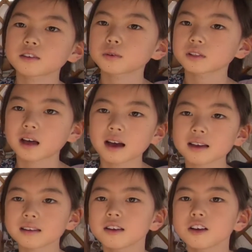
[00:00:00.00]
to a
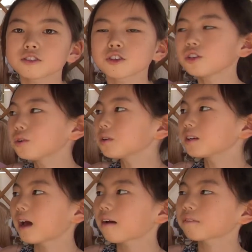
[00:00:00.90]
line, so you
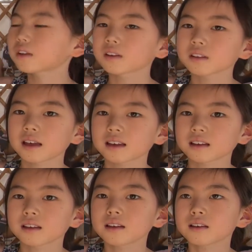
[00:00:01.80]
wouldn't have to
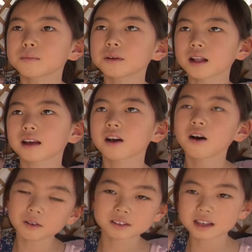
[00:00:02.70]
be like,
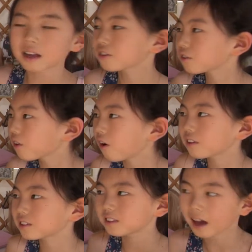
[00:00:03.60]
oh, is that too long,
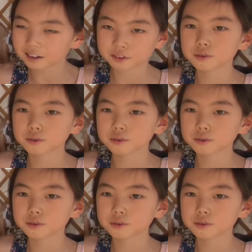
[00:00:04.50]
is that too